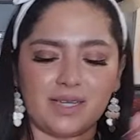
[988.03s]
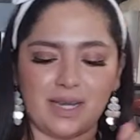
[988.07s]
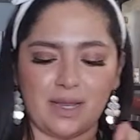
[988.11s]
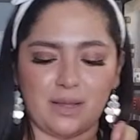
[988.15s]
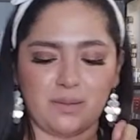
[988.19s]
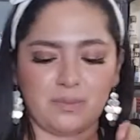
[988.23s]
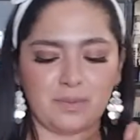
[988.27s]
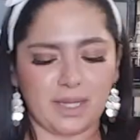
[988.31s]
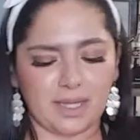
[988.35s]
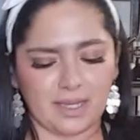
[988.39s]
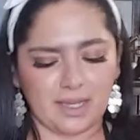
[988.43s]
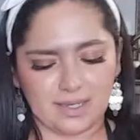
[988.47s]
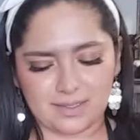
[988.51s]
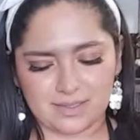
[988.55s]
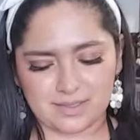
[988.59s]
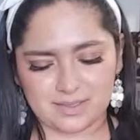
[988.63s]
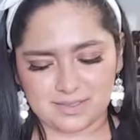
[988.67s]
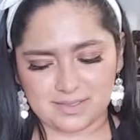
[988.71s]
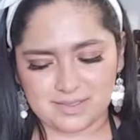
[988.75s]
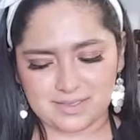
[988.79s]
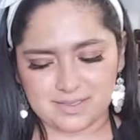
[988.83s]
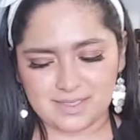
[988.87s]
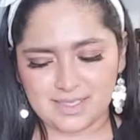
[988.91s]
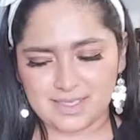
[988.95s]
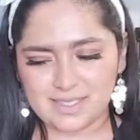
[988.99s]
And I'm like
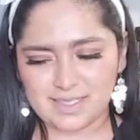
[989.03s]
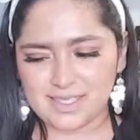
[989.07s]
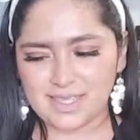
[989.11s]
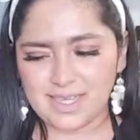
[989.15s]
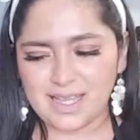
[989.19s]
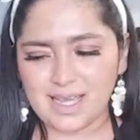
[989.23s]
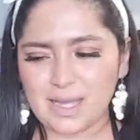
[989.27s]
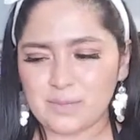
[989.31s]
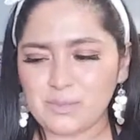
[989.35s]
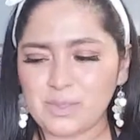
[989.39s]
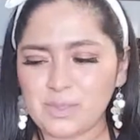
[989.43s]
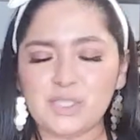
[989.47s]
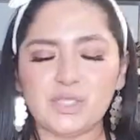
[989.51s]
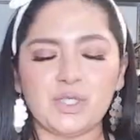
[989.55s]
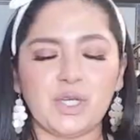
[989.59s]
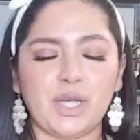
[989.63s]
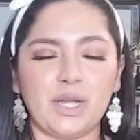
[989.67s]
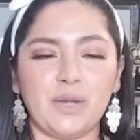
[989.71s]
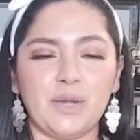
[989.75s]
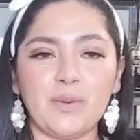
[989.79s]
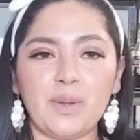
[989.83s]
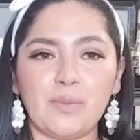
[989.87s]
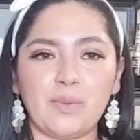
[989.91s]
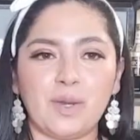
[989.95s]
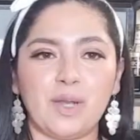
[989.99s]

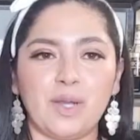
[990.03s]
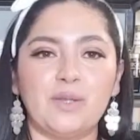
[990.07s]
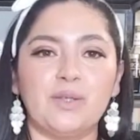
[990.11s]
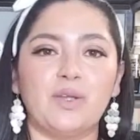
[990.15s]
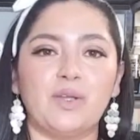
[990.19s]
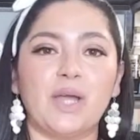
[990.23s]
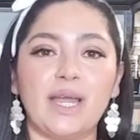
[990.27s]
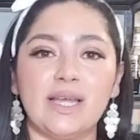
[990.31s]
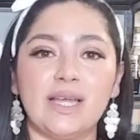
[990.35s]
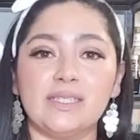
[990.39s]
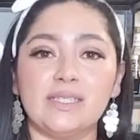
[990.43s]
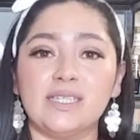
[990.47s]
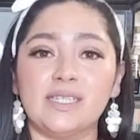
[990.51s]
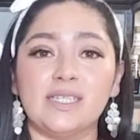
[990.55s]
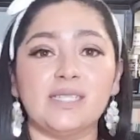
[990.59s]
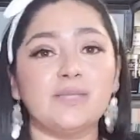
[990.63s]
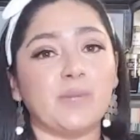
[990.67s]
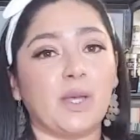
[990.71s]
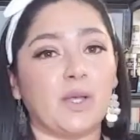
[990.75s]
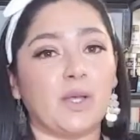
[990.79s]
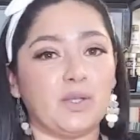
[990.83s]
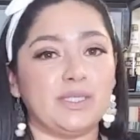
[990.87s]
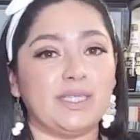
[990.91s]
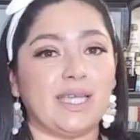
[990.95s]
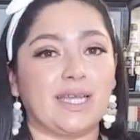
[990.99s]
trying to remember. You guys, this is
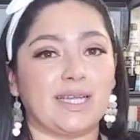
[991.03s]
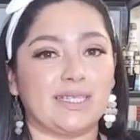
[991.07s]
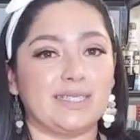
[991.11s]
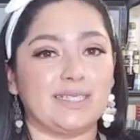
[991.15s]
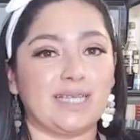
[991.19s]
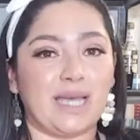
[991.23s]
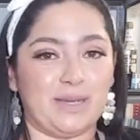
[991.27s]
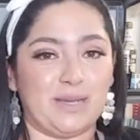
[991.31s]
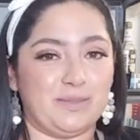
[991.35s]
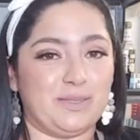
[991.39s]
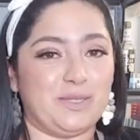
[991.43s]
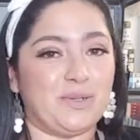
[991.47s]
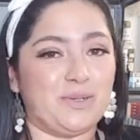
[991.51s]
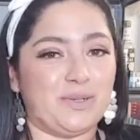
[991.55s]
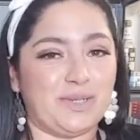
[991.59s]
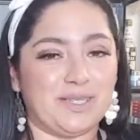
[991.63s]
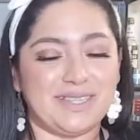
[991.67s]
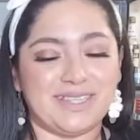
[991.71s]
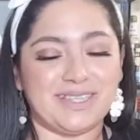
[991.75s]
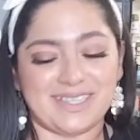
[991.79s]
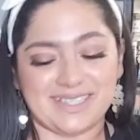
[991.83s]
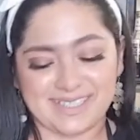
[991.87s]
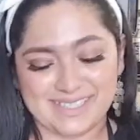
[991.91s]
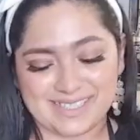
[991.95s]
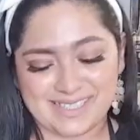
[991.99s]
my only second time
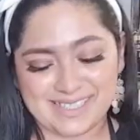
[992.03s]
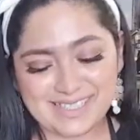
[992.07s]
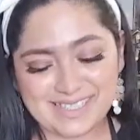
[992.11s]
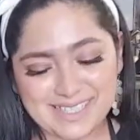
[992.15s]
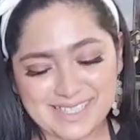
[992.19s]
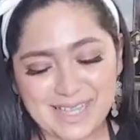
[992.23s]
doing this.